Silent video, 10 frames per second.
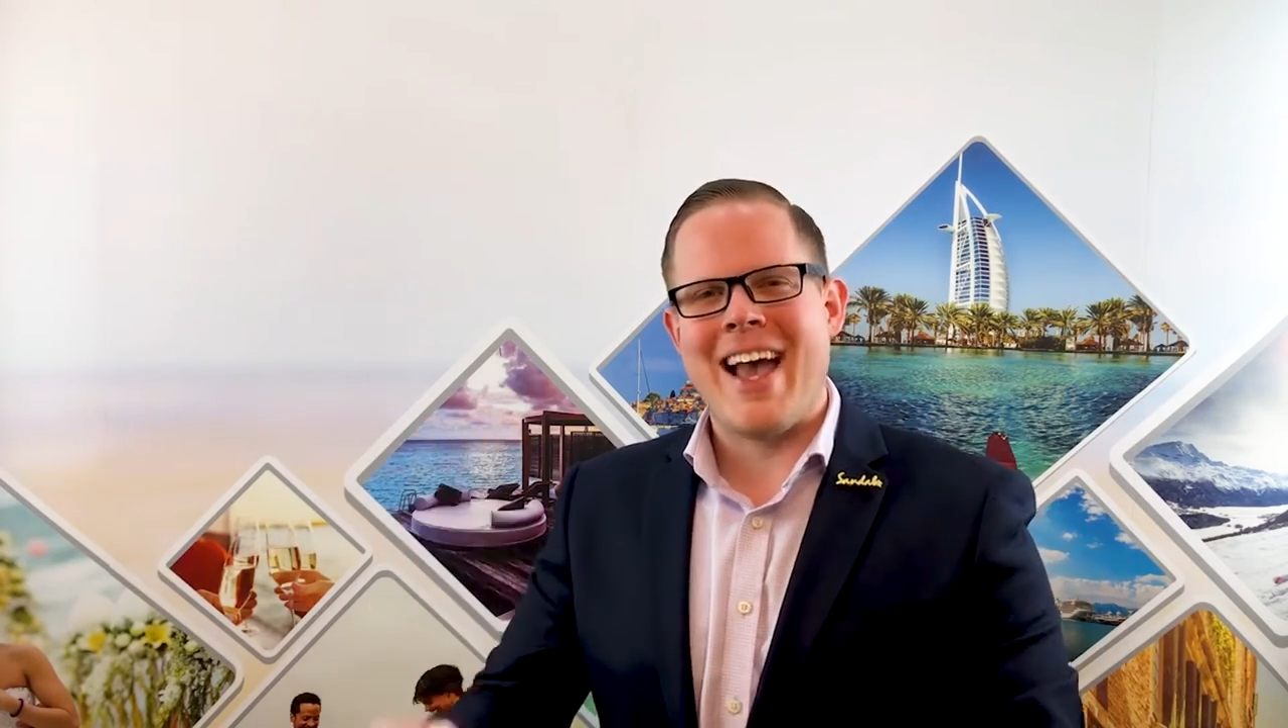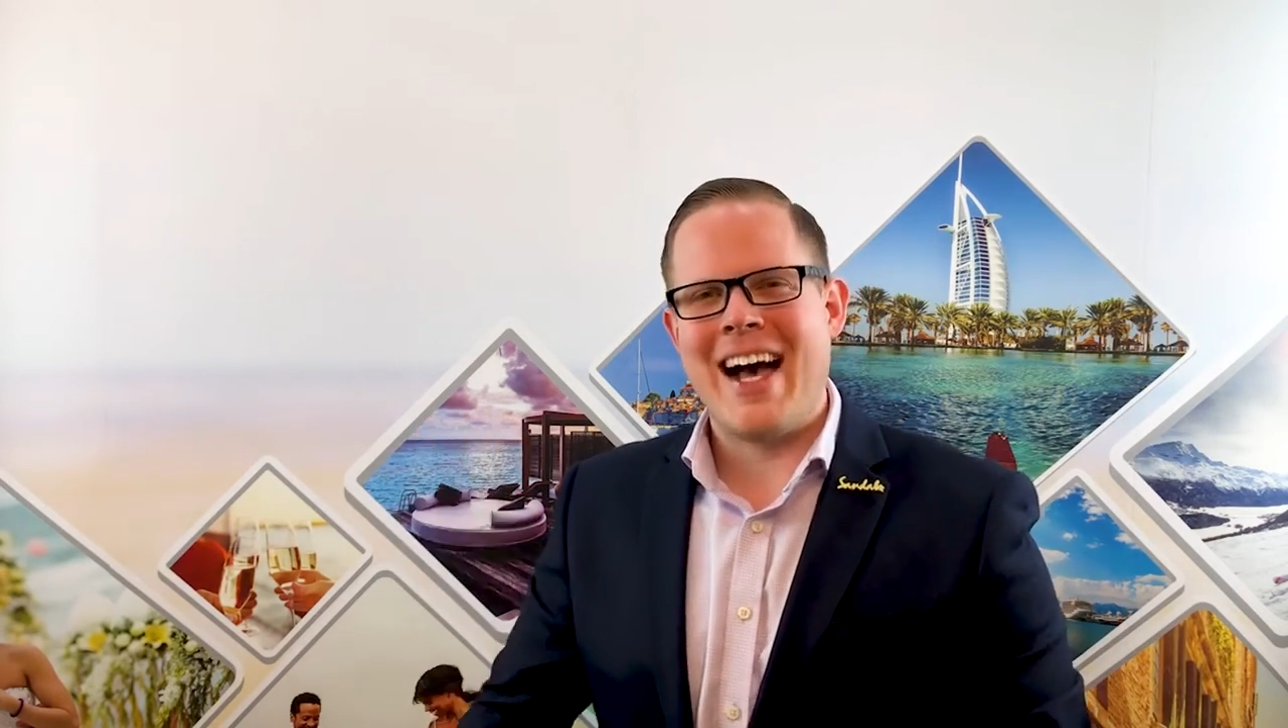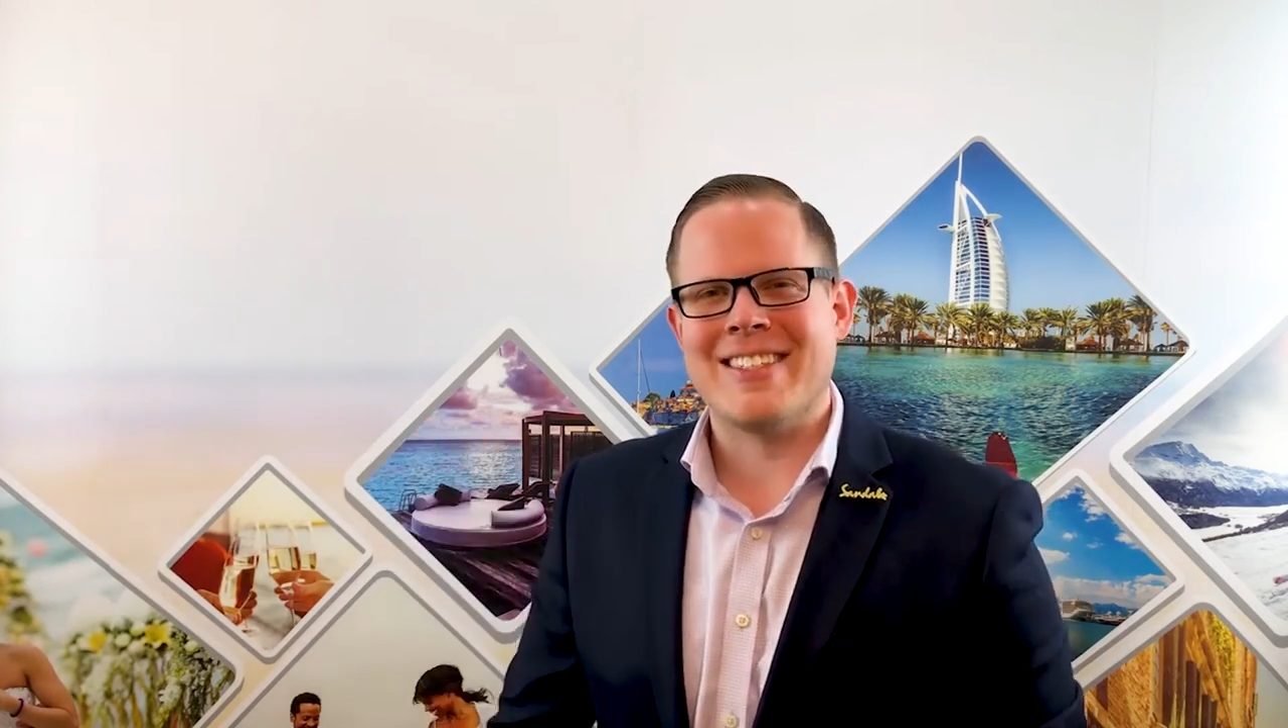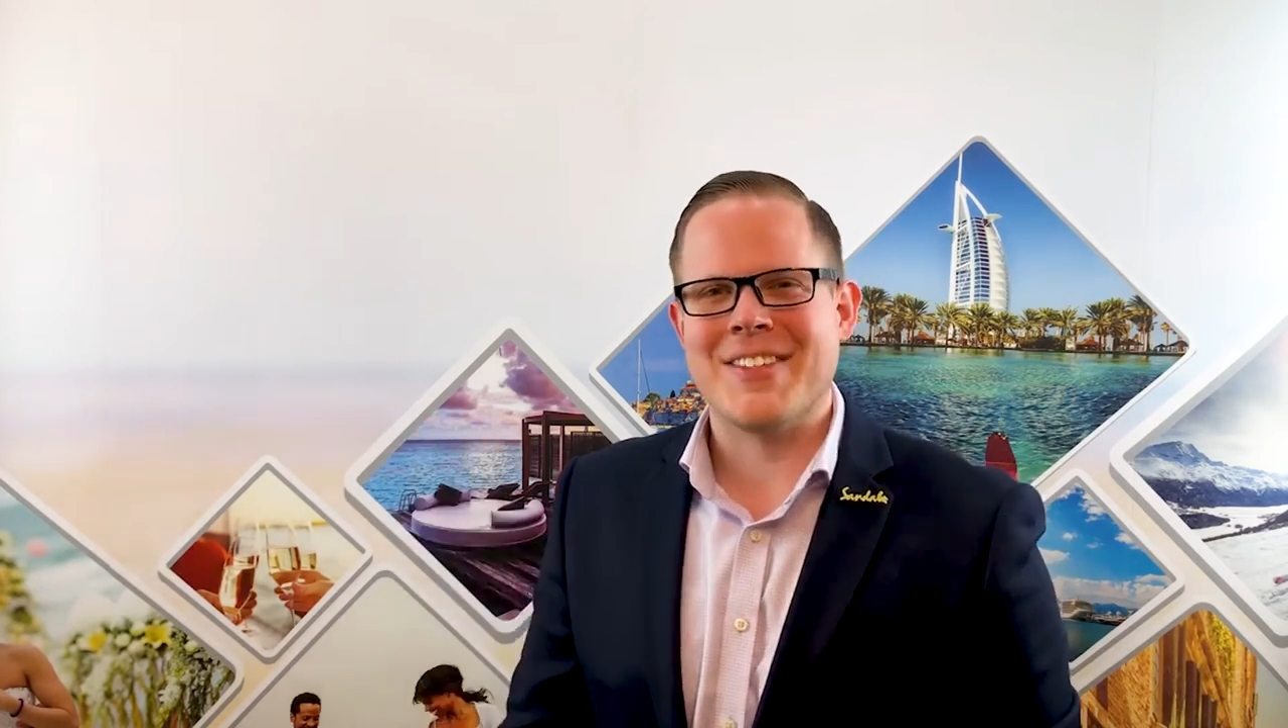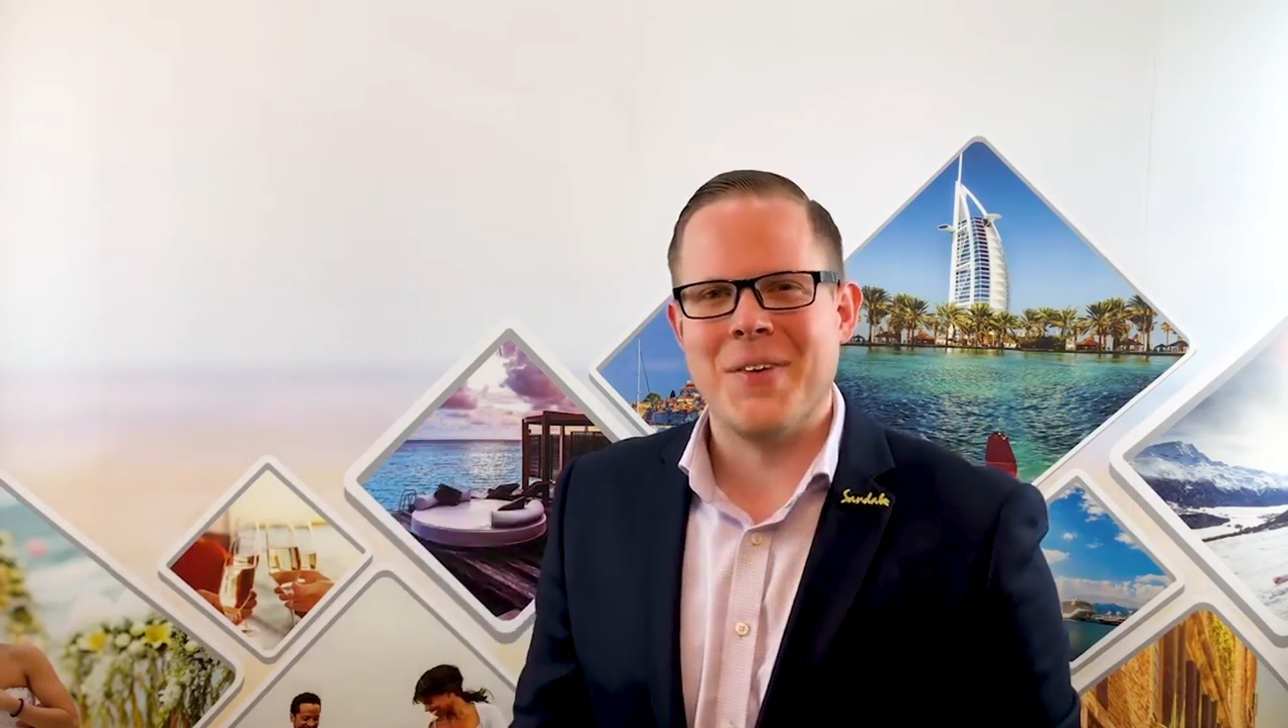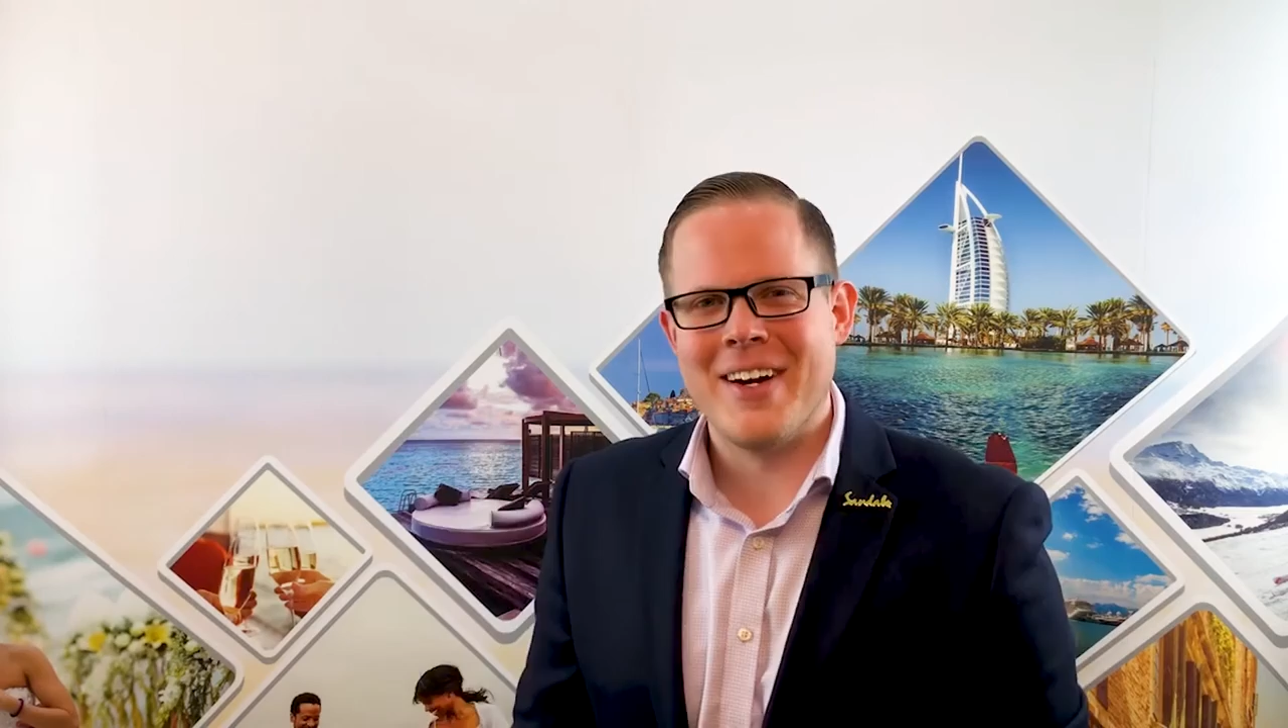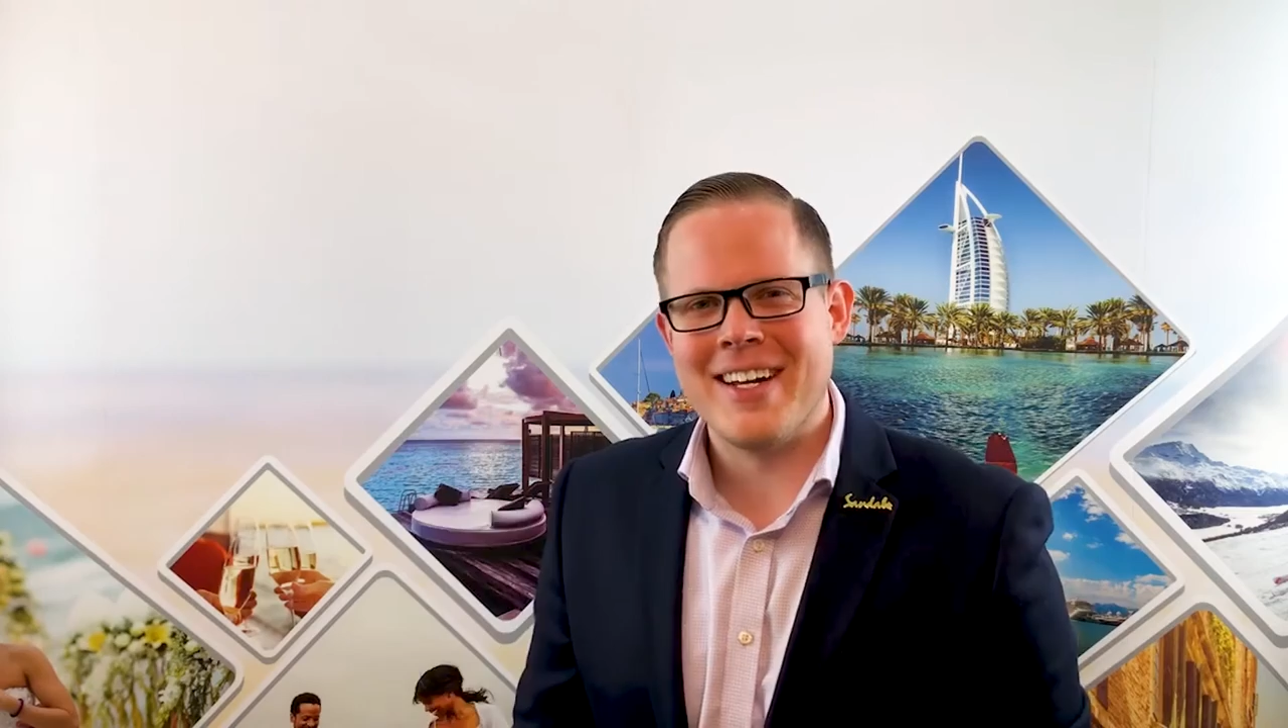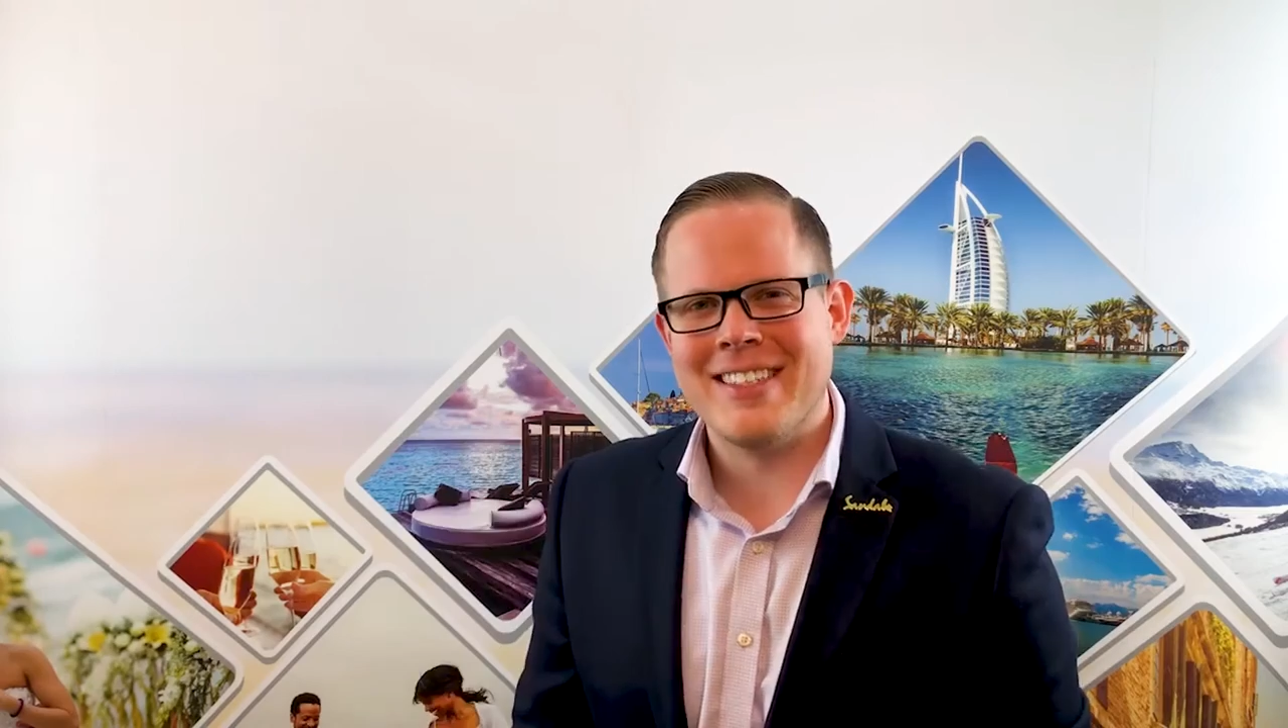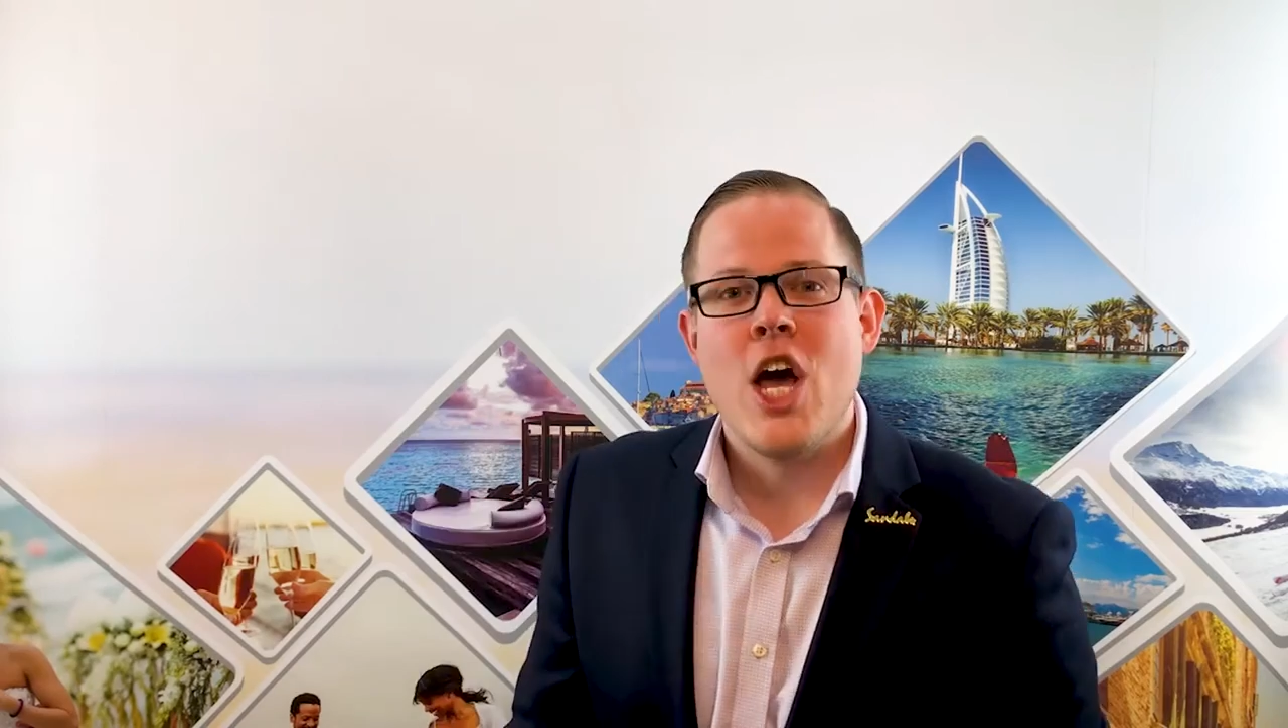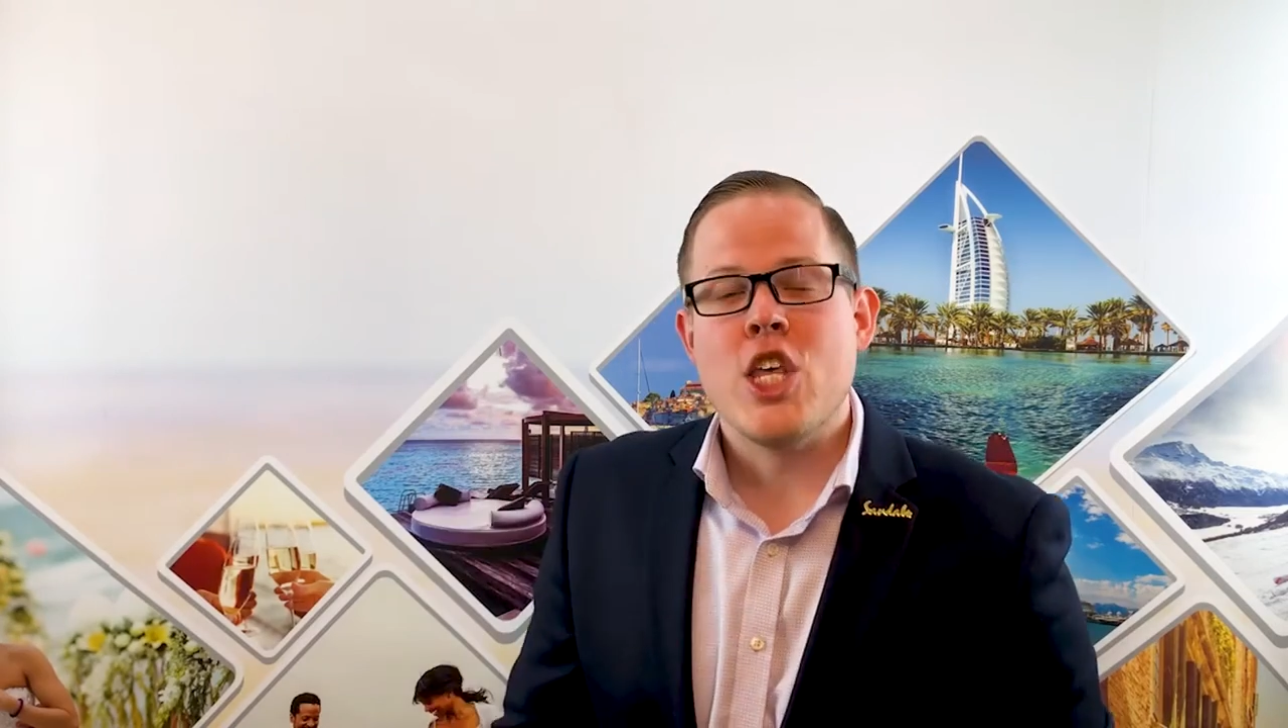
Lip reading: category.